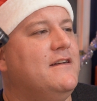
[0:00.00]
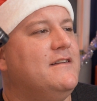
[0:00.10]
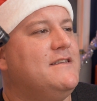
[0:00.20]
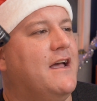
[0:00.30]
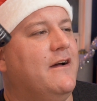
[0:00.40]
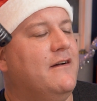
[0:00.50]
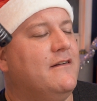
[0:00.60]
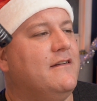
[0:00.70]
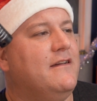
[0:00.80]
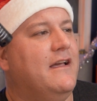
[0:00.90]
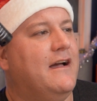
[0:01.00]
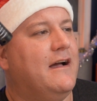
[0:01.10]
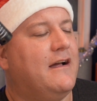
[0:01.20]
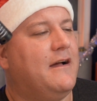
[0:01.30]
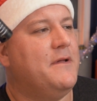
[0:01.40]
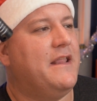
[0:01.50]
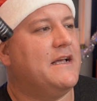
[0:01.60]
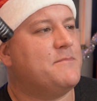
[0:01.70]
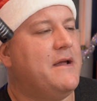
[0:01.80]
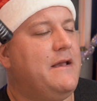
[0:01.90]
So, yeah, I mean,
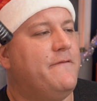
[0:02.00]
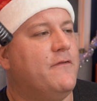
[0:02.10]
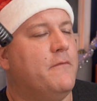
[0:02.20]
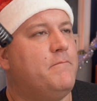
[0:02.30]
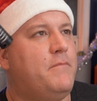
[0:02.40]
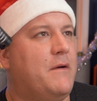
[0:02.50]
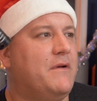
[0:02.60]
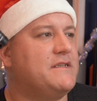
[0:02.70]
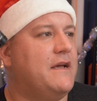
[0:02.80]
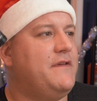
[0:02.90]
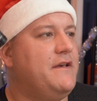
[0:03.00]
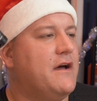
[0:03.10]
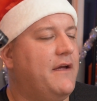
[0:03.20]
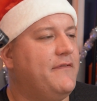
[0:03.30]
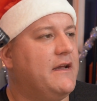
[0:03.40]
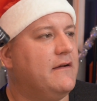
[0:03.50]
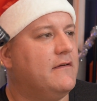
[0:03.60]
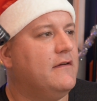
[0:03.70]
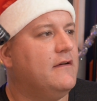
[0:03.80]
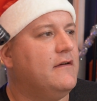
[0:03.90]
that's mainly for public safety diving
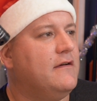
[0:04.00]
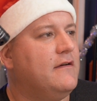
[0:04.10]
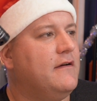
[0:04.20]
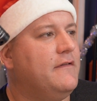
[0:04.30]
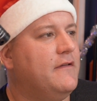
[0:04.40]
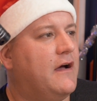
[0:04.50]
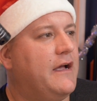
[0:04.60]
that yeah.